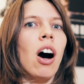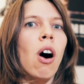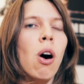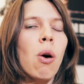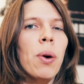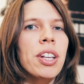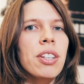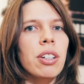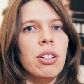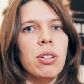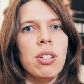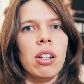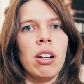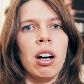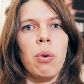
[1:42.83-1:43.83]
always
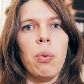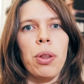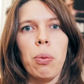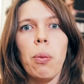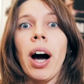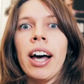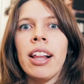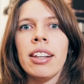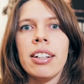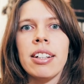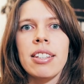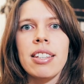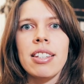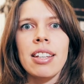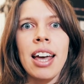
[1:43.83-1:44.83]
goes along with
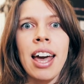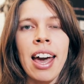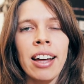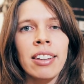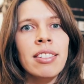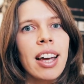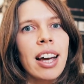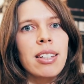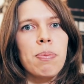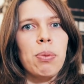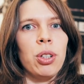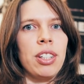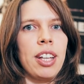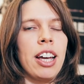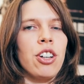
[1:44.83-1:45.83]
violence and
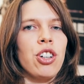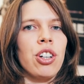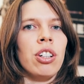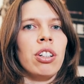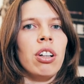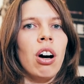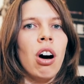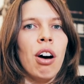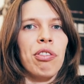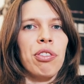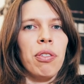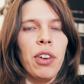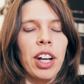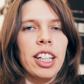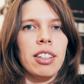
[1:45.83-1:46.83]
exploitation of
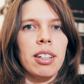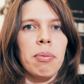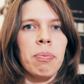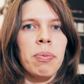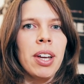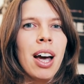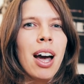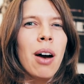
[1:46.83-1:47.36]
the victim,